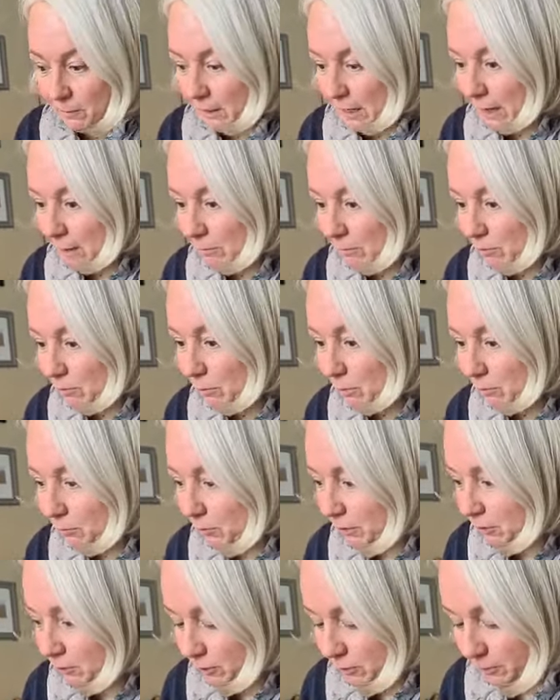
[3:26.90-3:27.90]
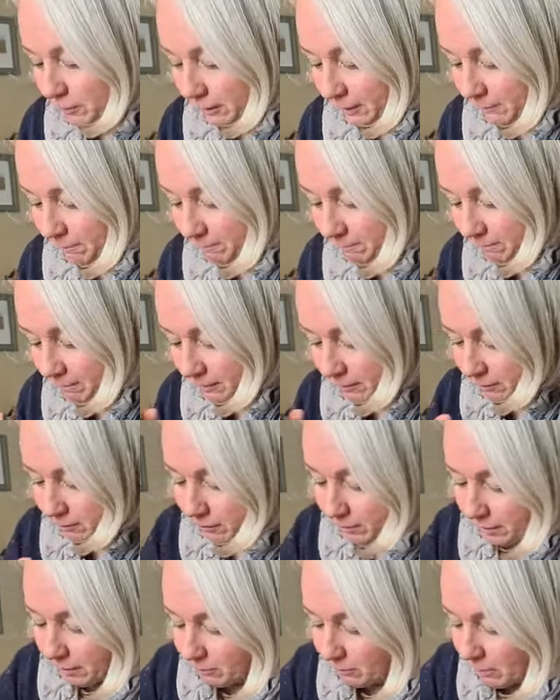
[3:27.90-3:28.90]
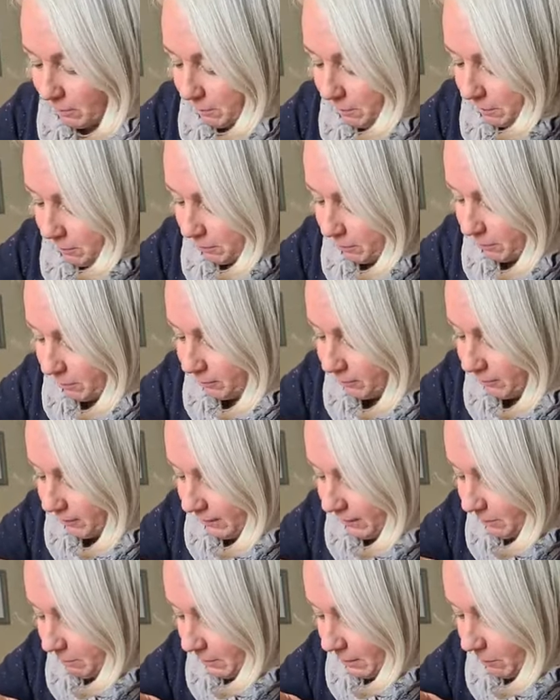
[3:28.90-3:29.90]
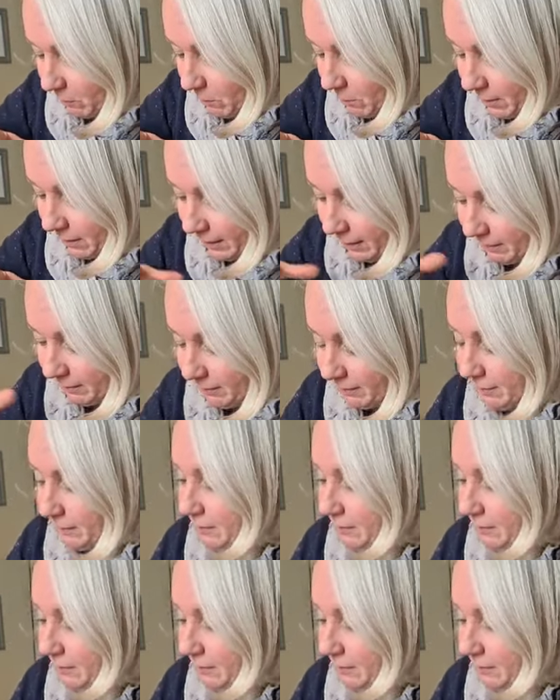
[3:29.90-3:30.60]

Well, I'm sort of redoing. Sorry, I've got a bit of protein in my wine.